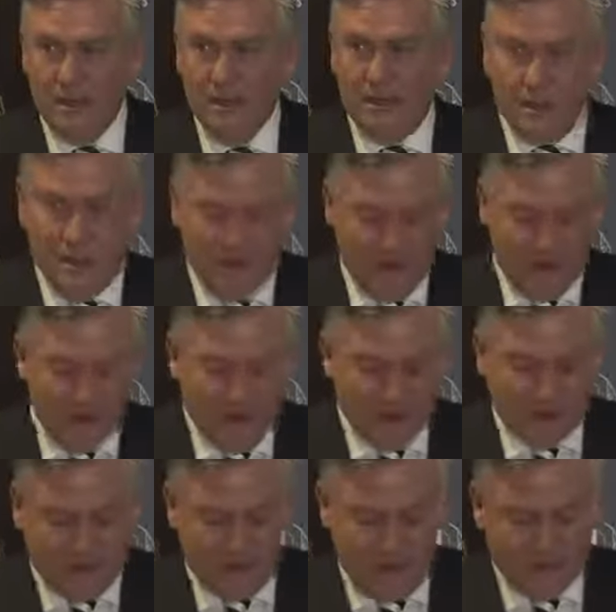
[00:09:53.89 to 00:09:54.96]
No matter the
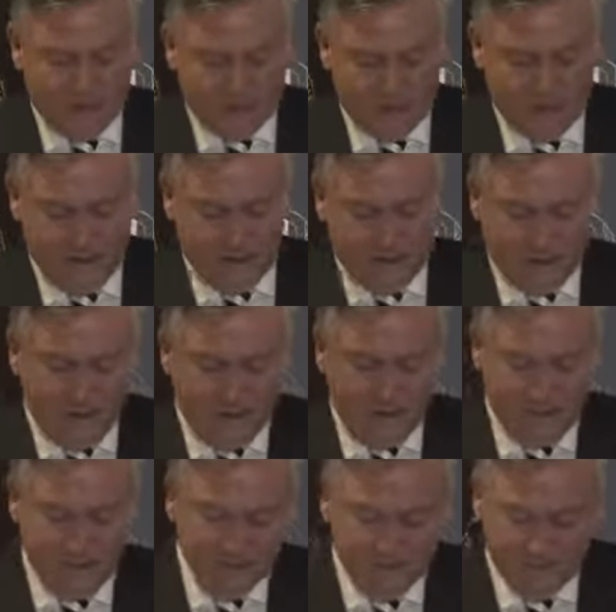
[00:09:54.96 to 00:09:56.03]
size, the shape,
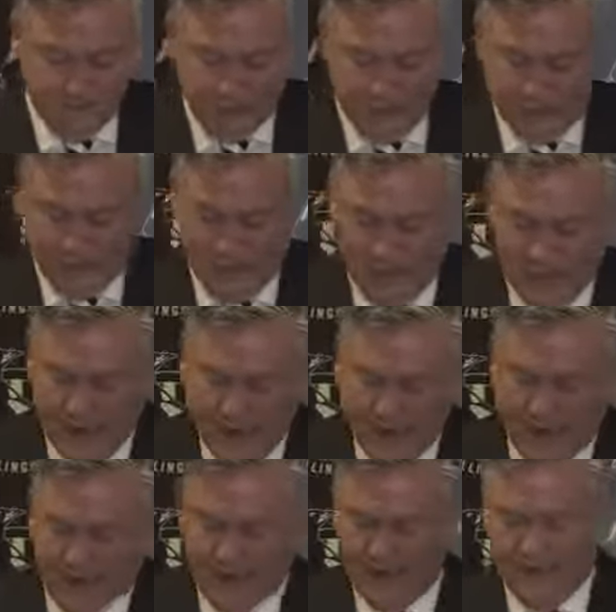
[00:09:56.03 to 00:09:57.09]
or
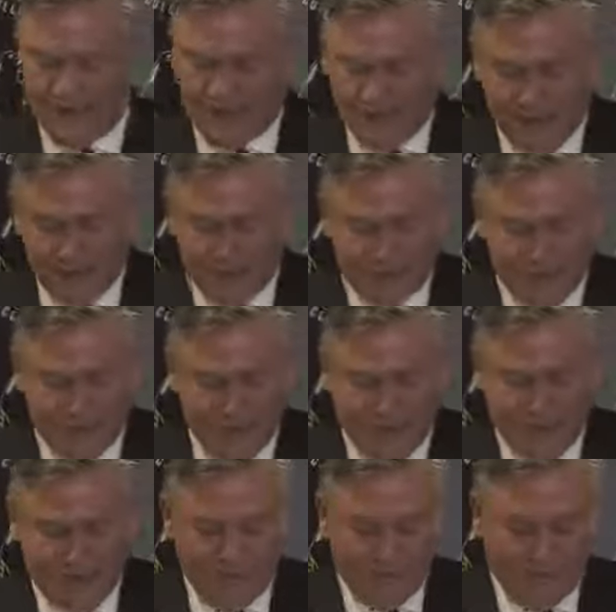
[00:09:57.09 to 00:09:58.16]
any other subset
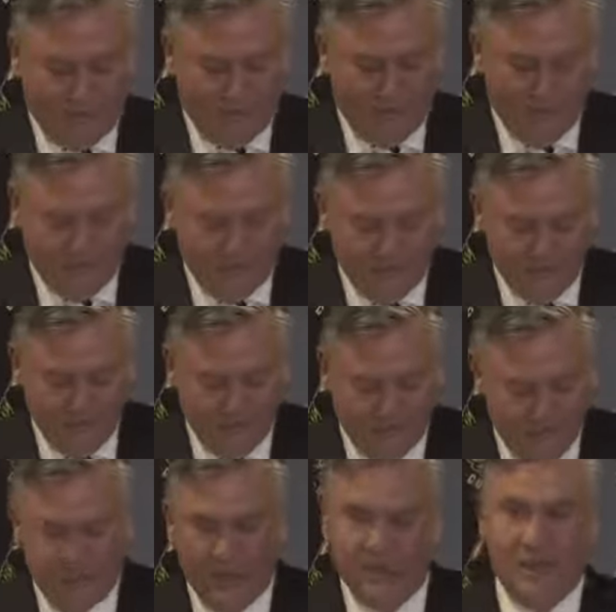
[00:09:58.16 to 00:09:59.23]
of life,
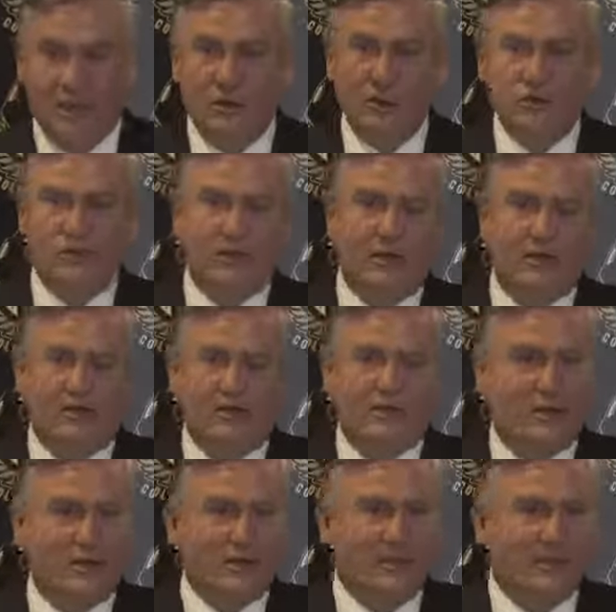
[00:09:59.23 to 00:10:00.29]
he or she with a
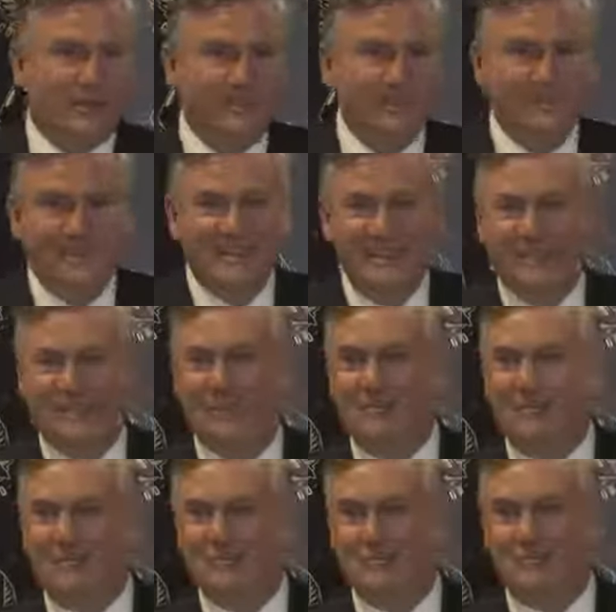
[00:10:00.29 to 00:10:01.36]
Sharon is the
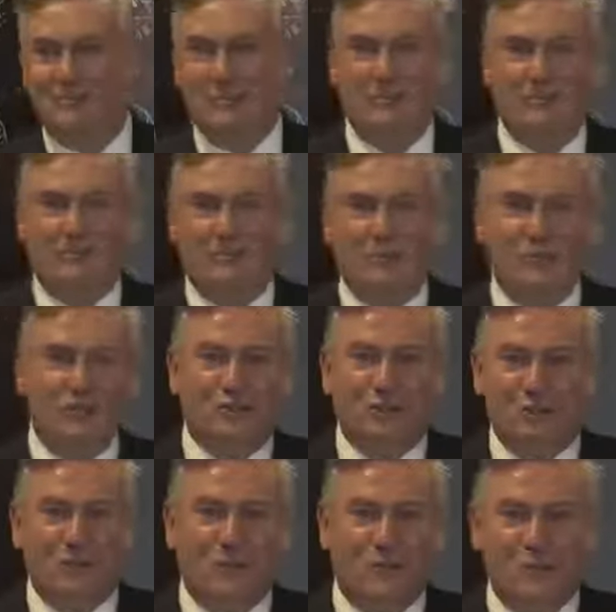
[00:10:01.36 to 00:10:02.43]
most important person
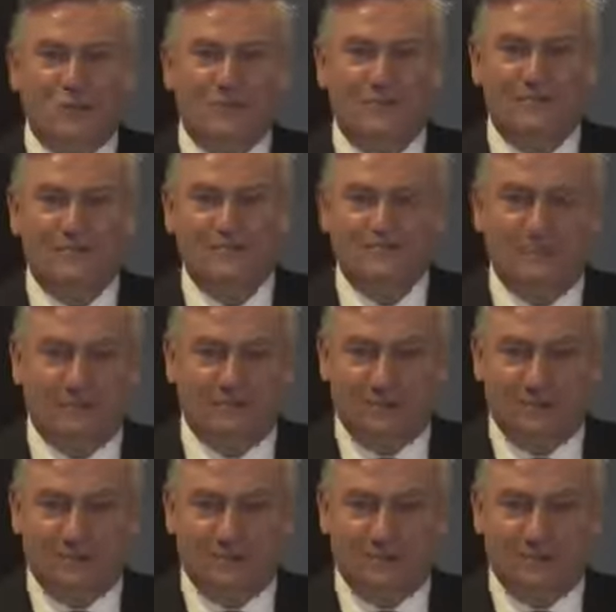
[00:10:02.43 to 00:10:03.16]
in the world when they've